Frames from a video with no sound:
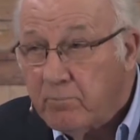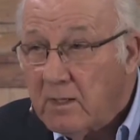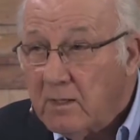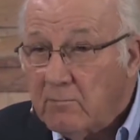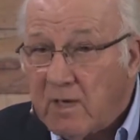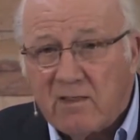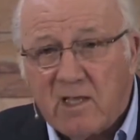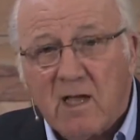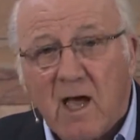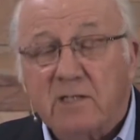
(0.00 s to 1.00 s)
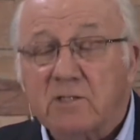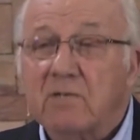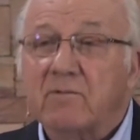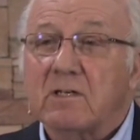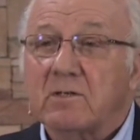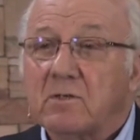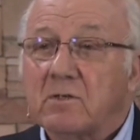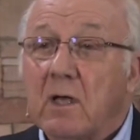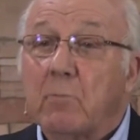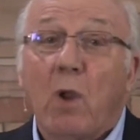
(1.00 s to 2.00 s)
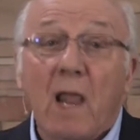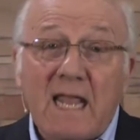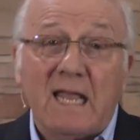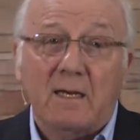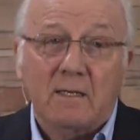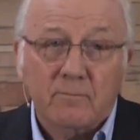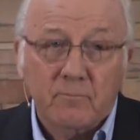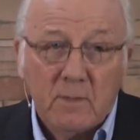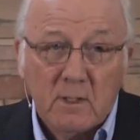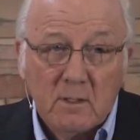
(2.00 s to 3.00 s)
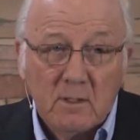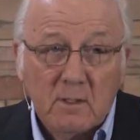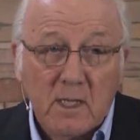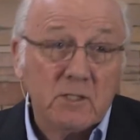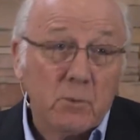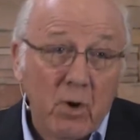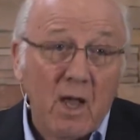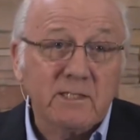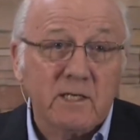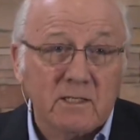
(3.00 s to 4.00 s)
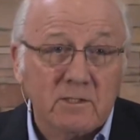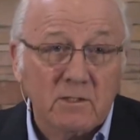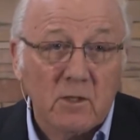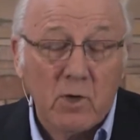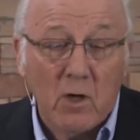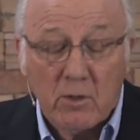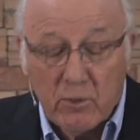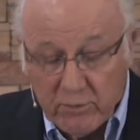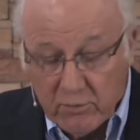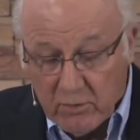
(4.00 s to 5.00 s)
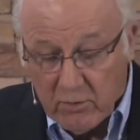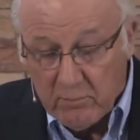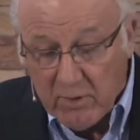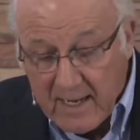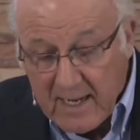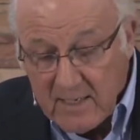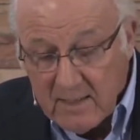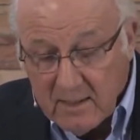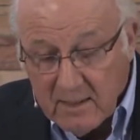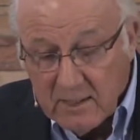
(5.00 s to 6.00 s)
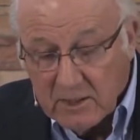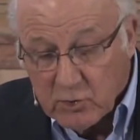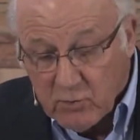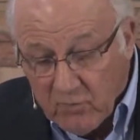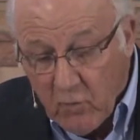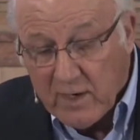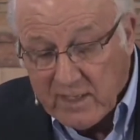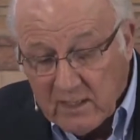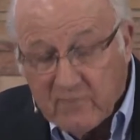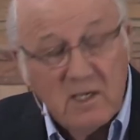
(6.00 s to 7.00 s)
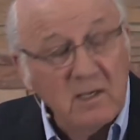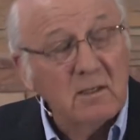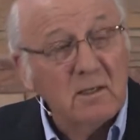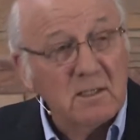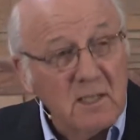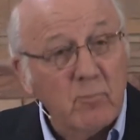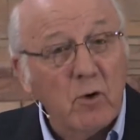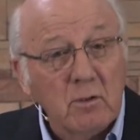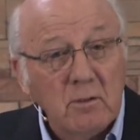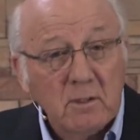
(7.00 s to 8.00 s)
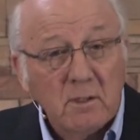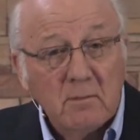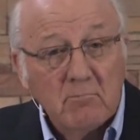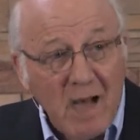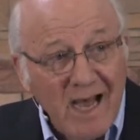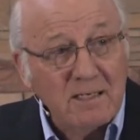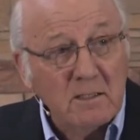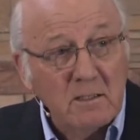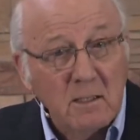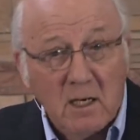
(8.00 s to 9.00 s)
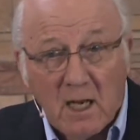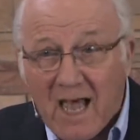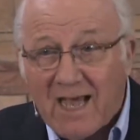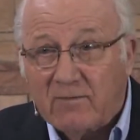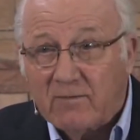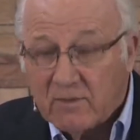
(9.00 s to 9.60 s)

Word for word: But I think God has given us a plan. And it's a process that we all go through a plan to avoid living a double minded life.